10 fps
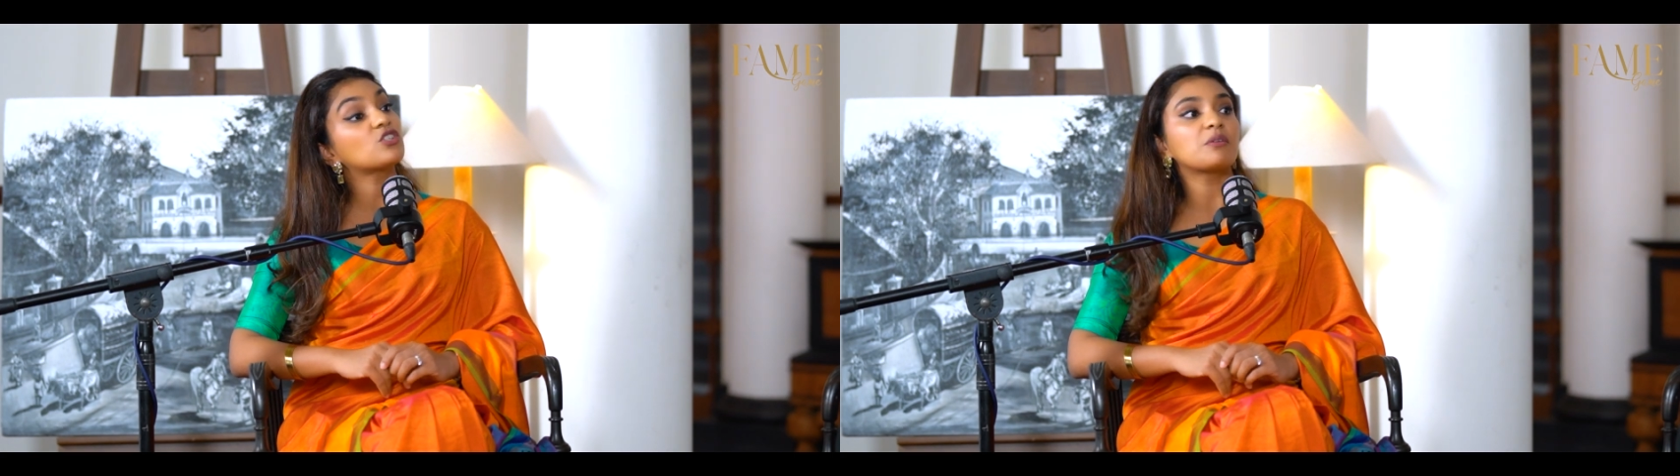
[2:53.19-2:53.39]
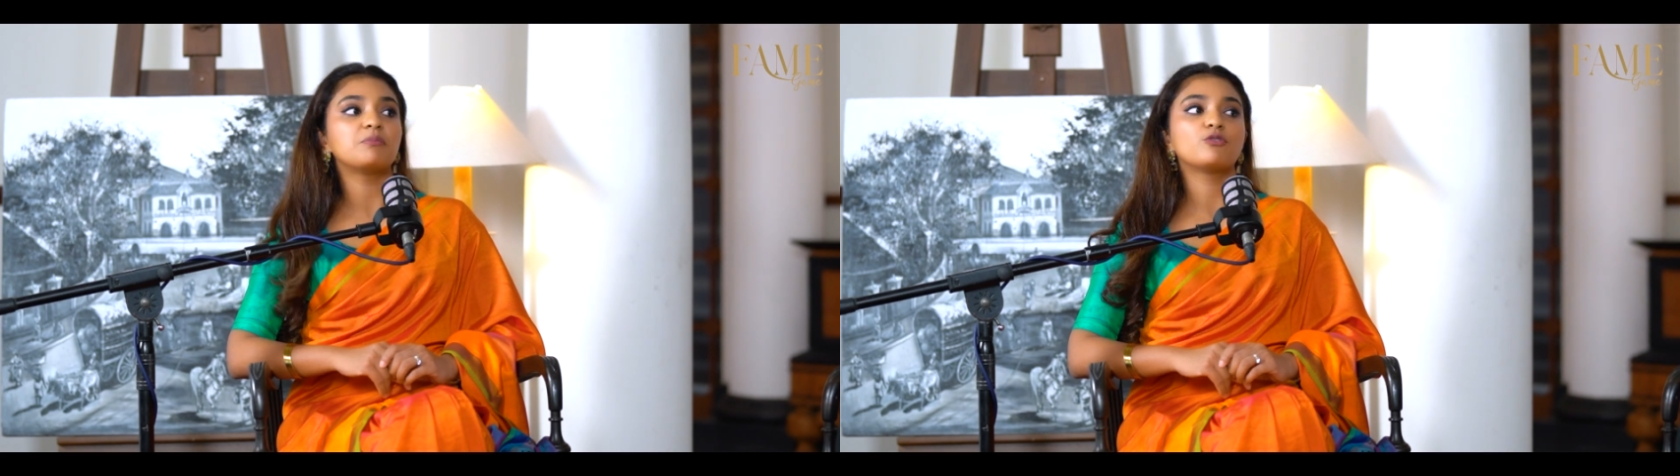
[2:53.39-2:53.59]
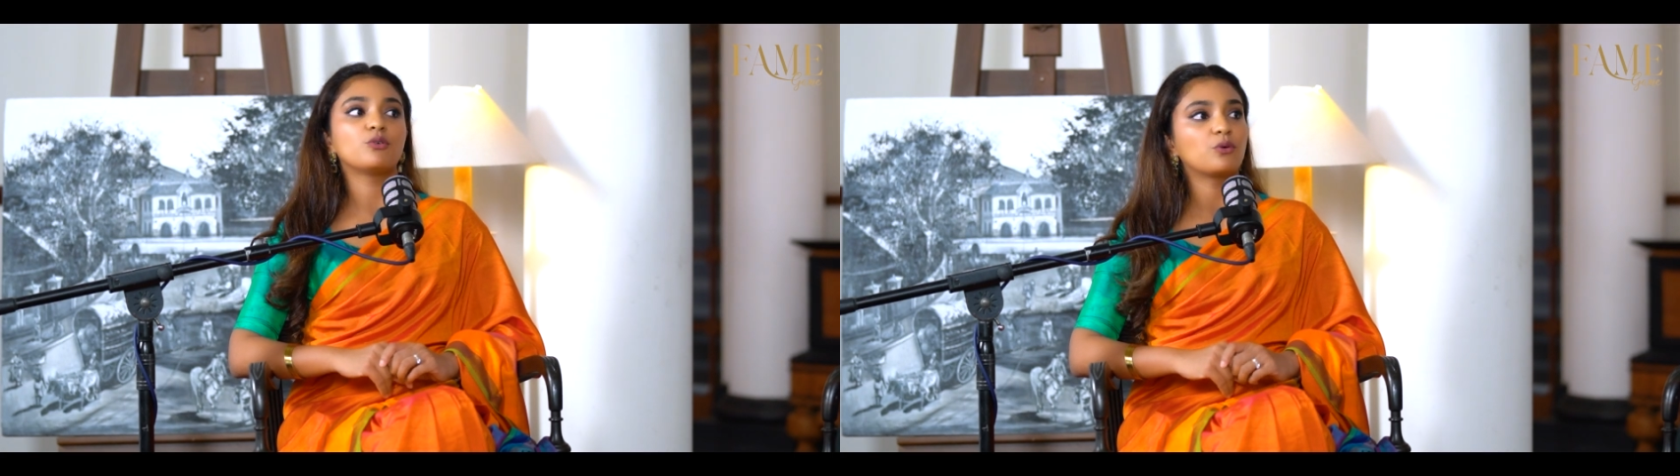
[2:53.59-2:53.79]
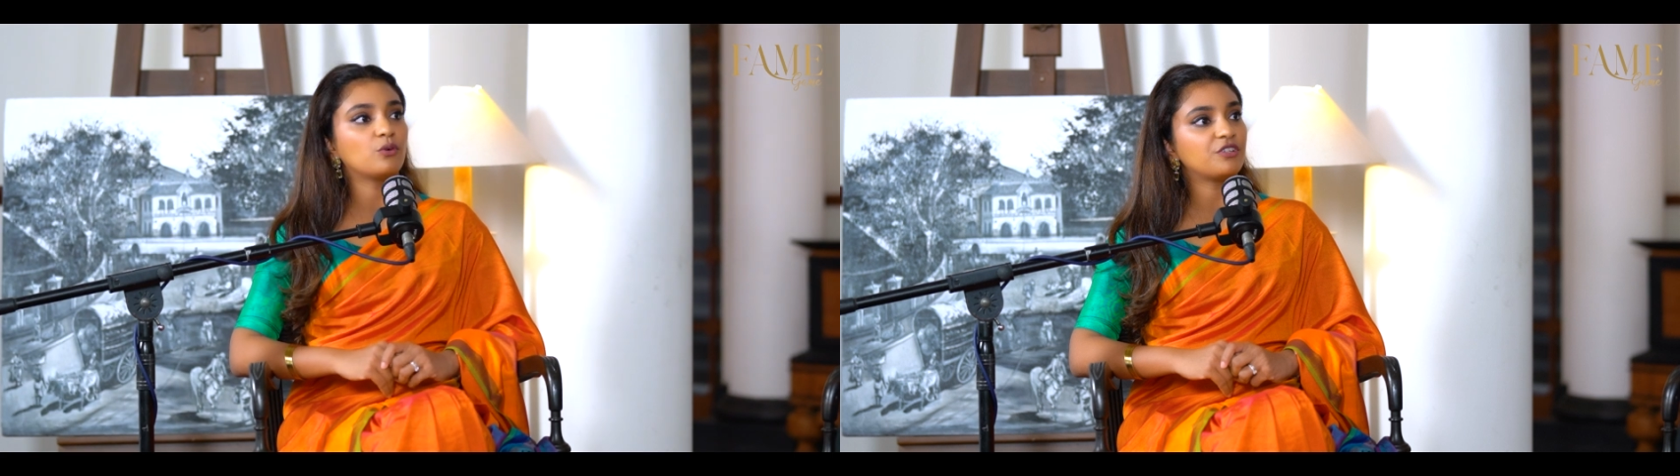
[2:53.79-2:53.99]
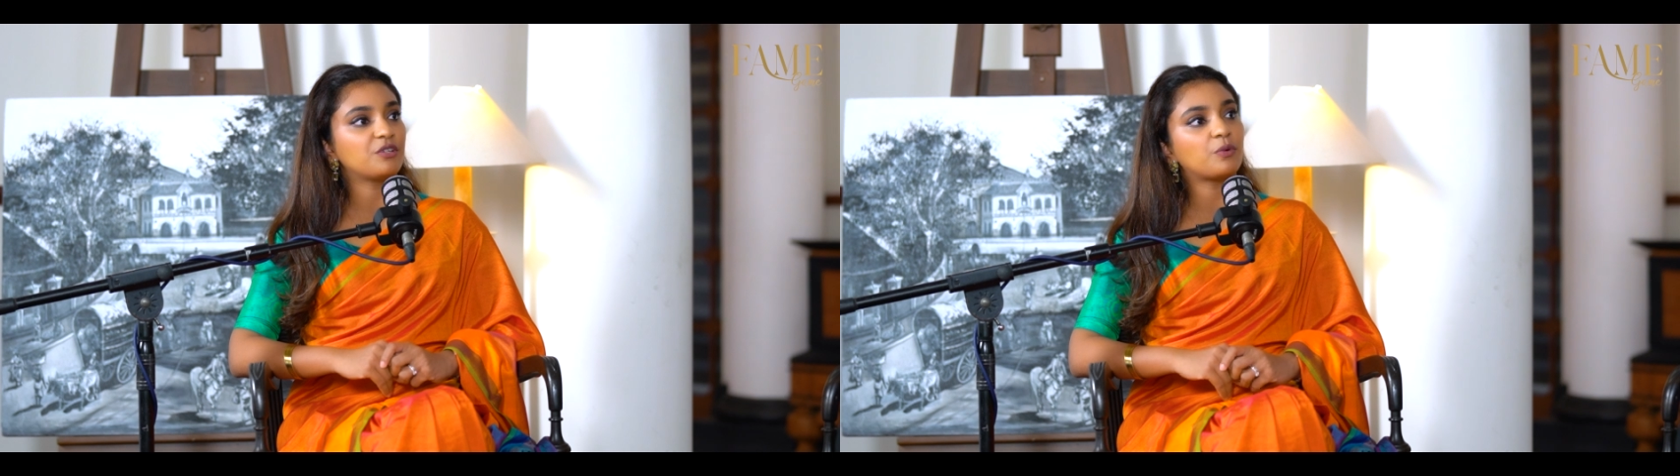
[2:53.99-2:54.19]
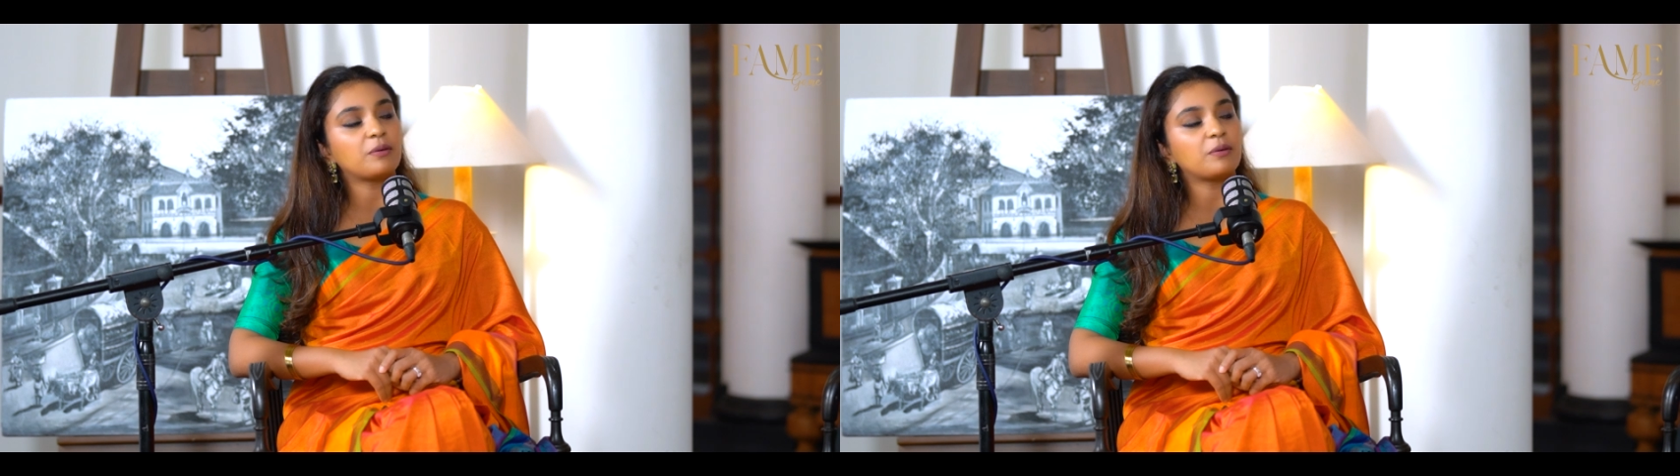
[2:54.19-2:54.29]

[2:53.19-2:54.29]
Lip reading: shot before COVID,